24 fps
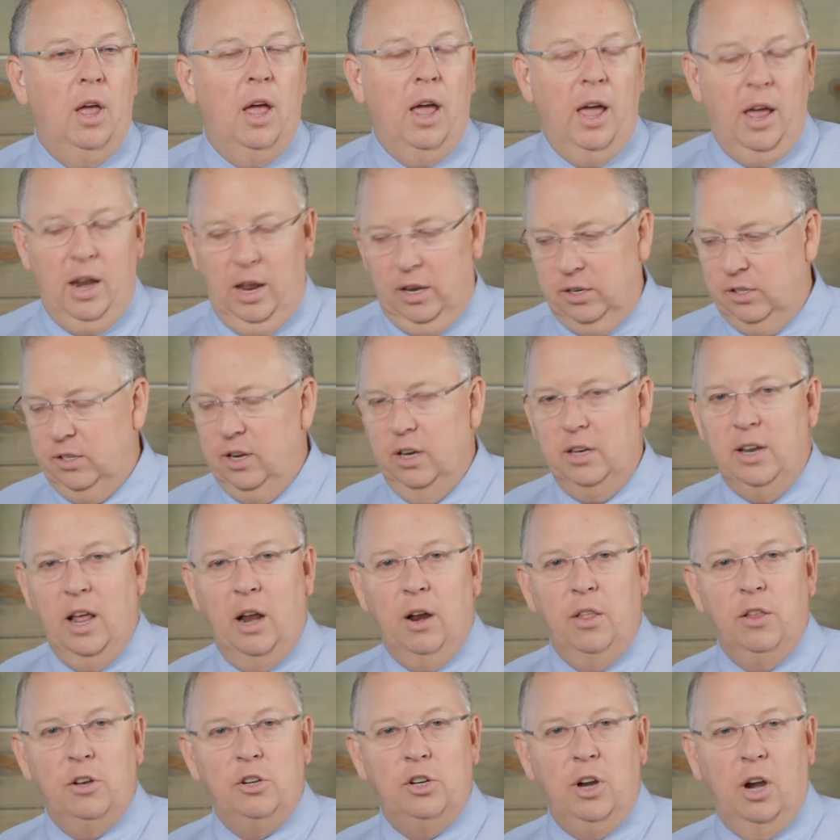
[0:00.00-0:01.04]
And I sit down
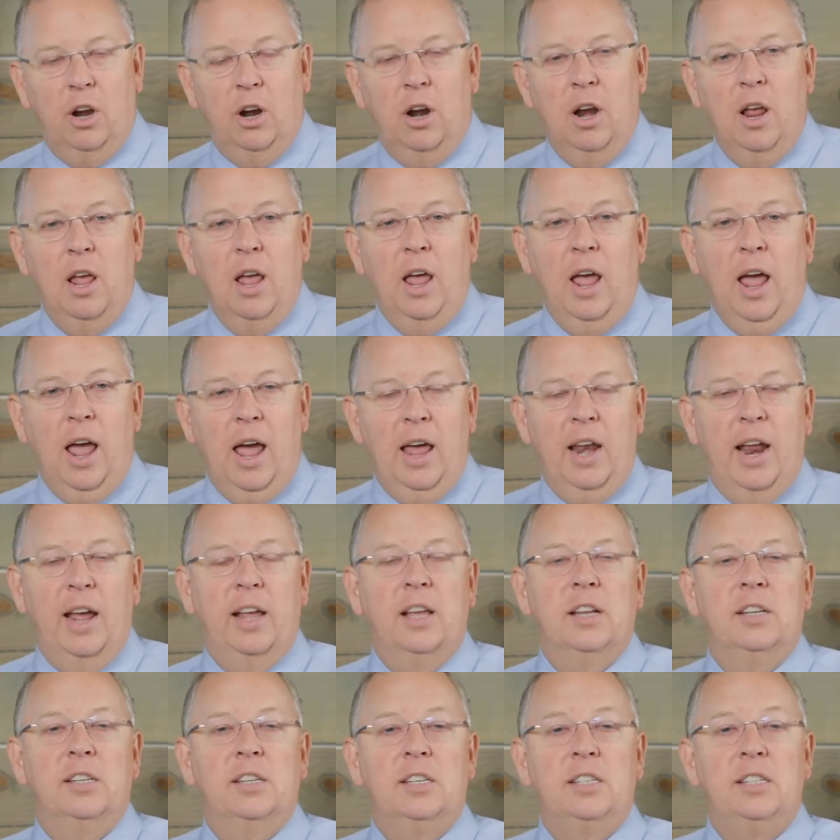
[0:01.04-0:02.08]
in the chair, and I
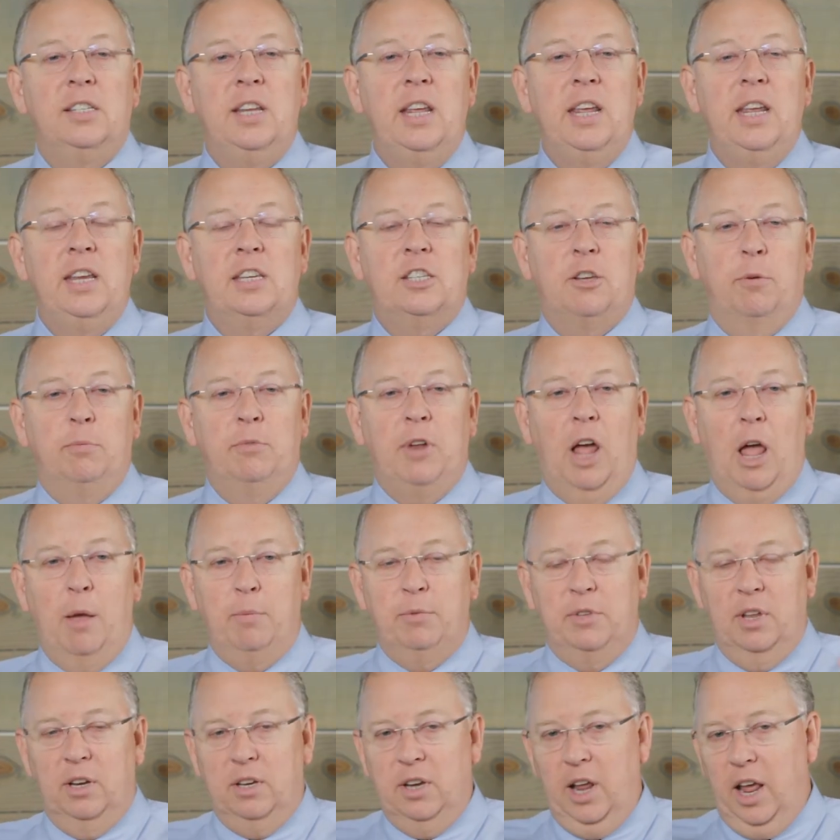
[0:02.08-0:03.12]
can see
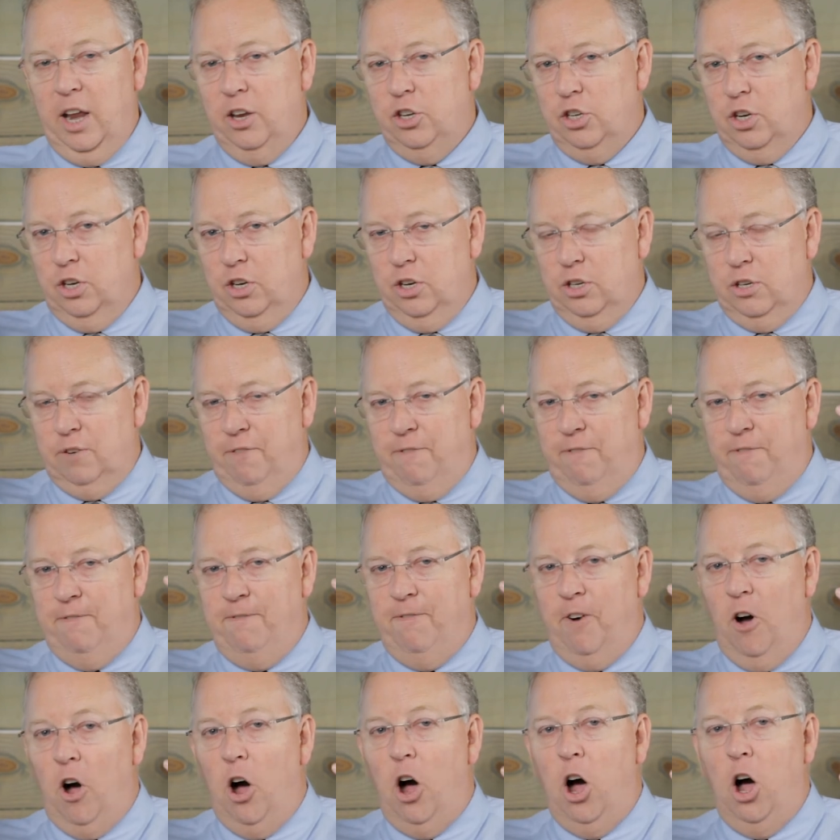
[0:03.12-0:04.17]
sometimes the tension just
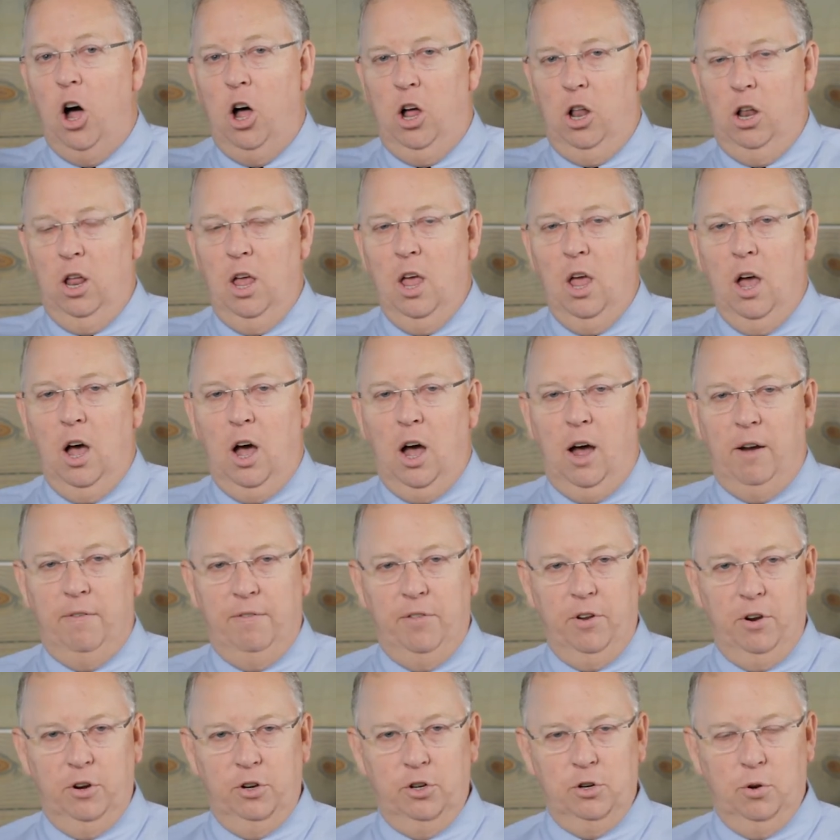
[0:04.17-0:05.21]
fall off
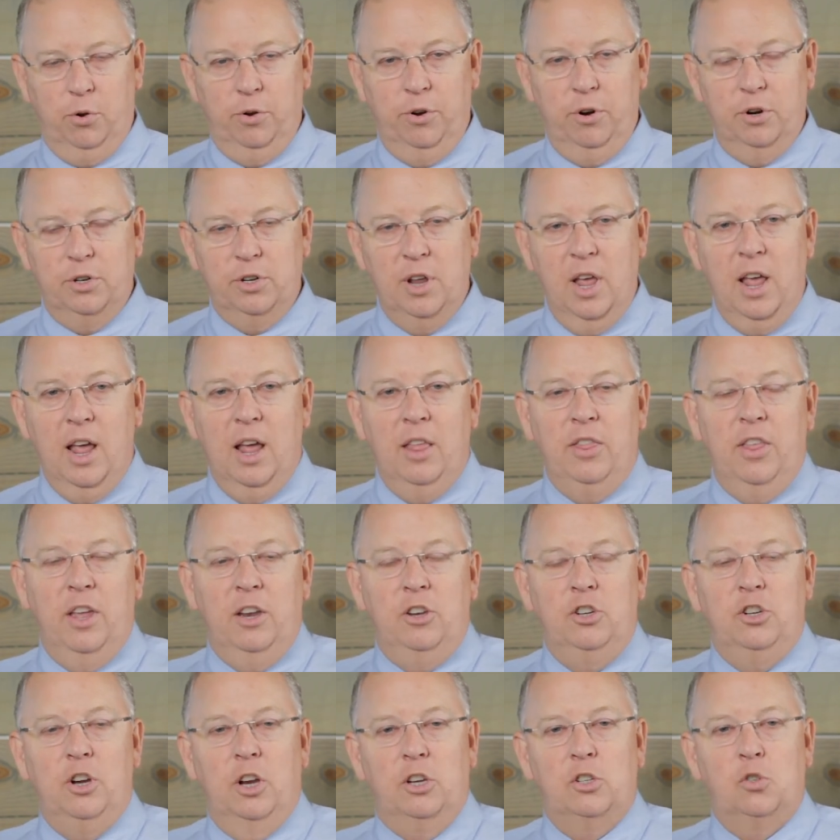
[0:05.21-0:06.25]
their shoulders. They
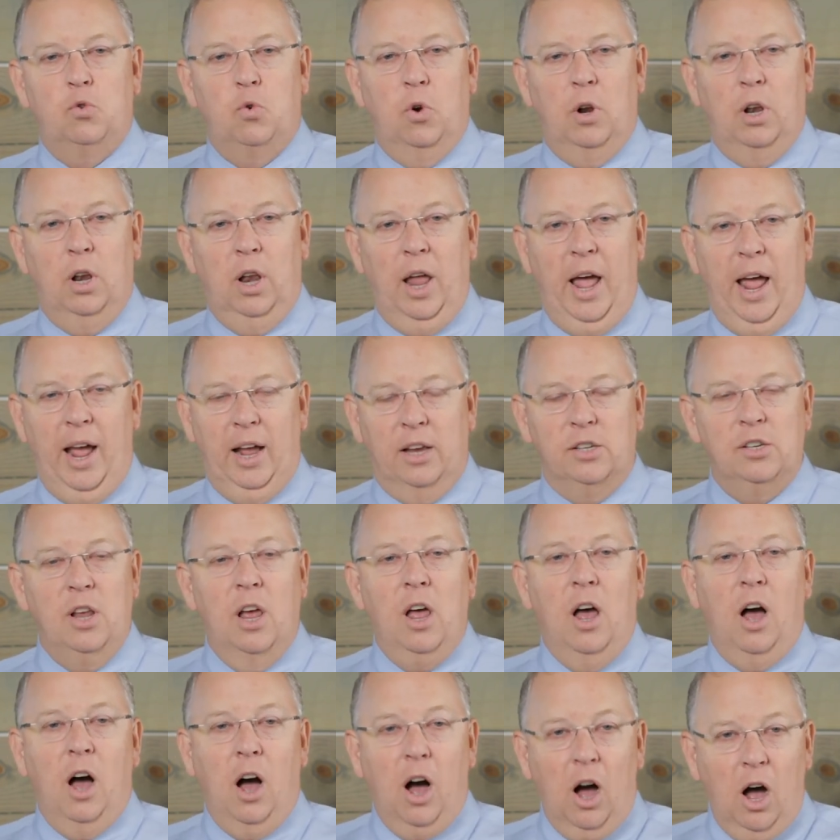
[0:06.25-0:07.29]
just relax.
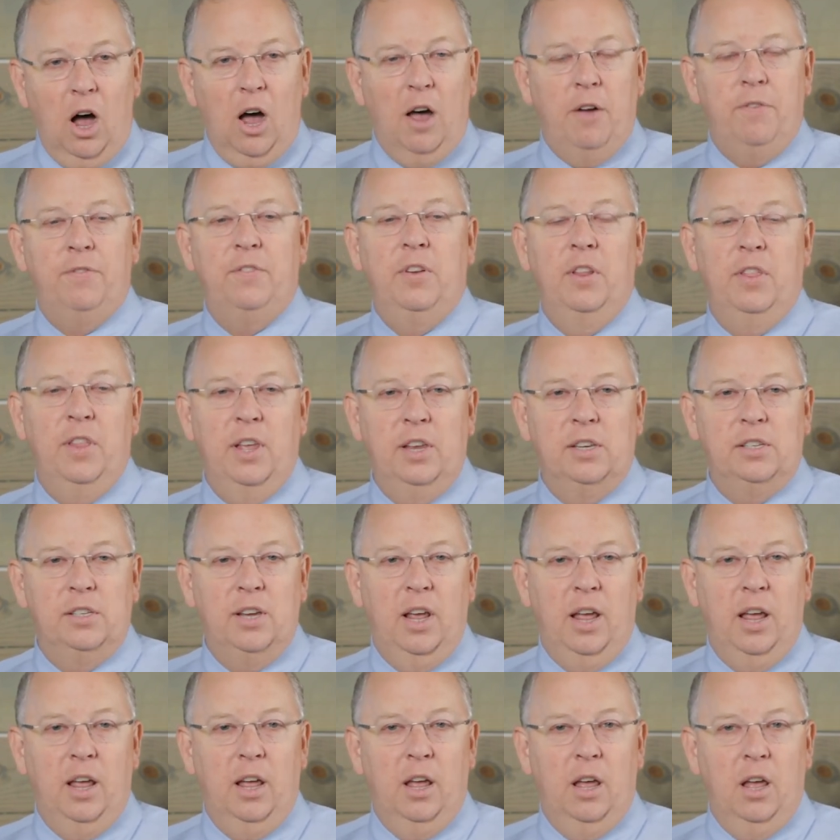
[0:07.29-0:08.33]
Often they
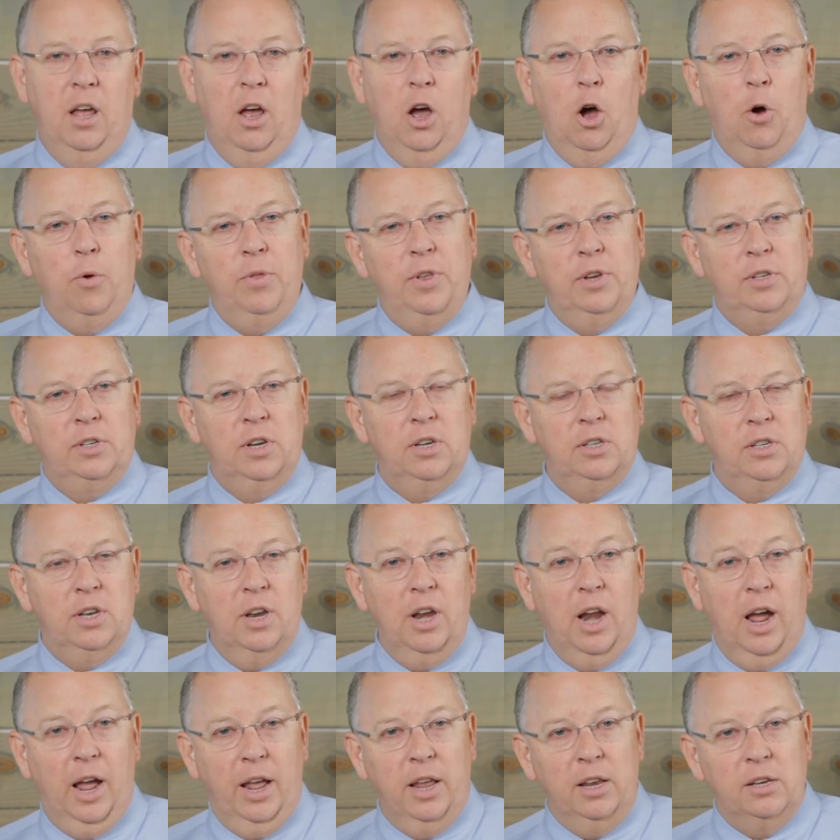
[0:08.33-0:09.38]
say, oh, this is
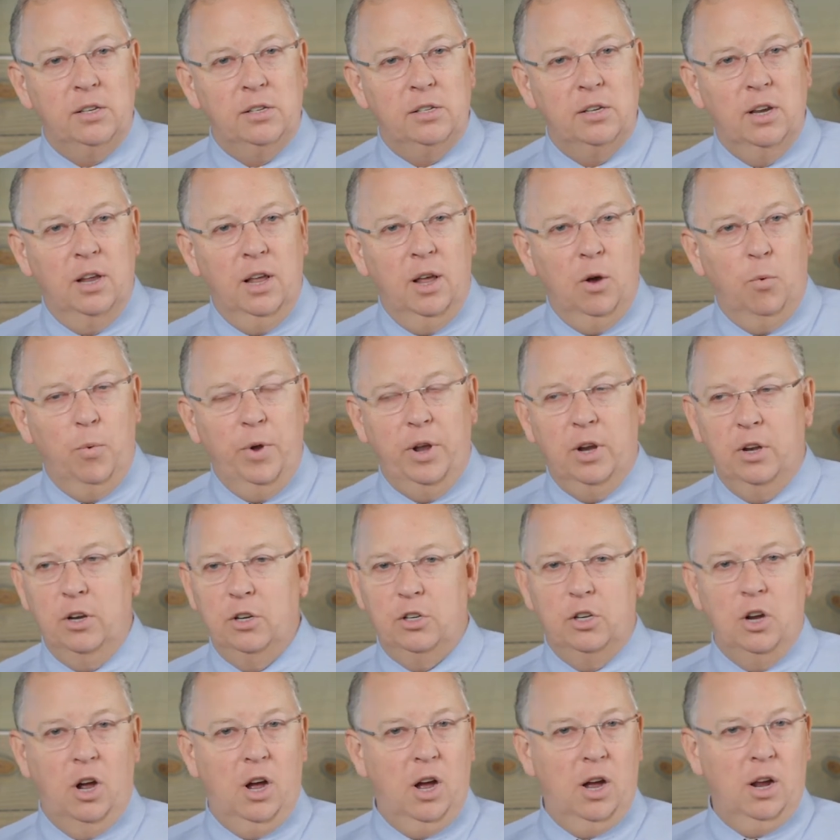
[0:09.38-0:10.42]
nice. We can
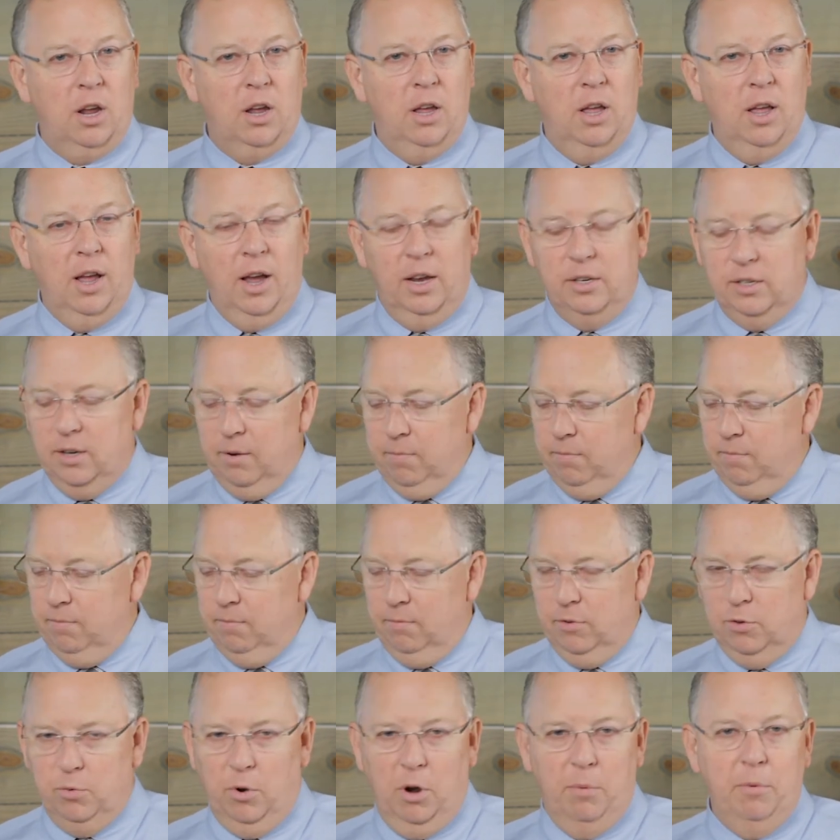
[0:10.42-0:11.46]
just talk? I said,
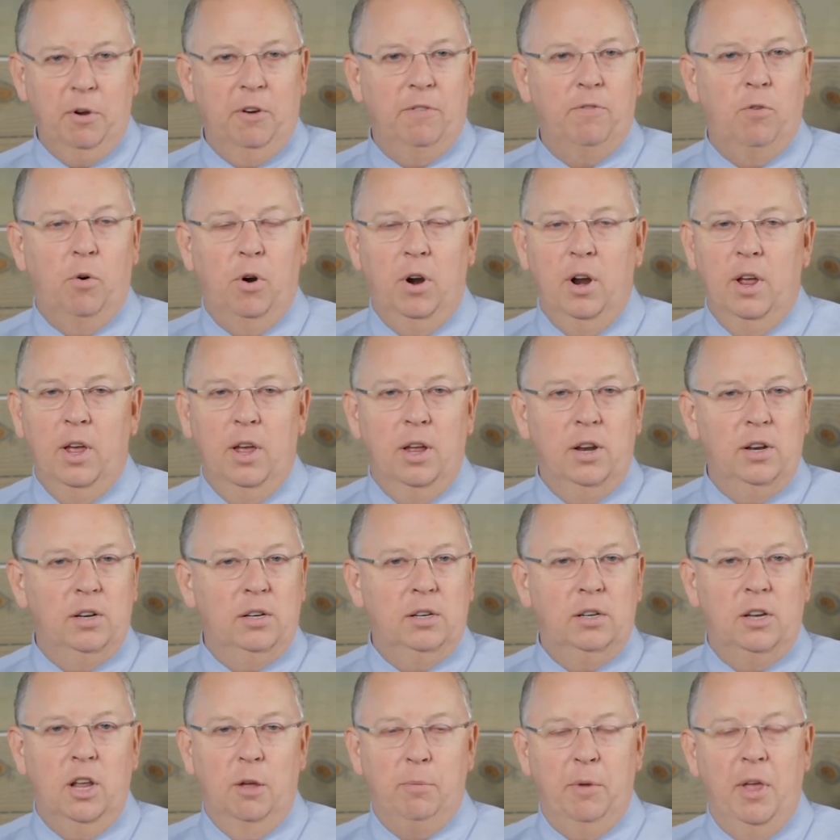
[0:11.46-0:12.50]
that's what I'm here for.
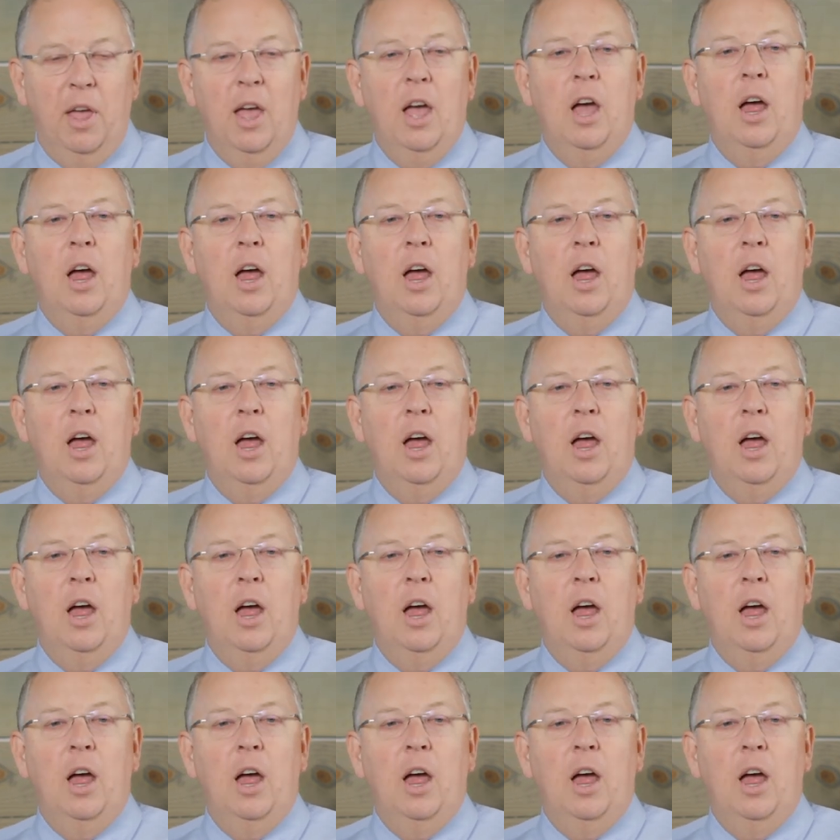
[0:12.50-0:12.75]
Tell me.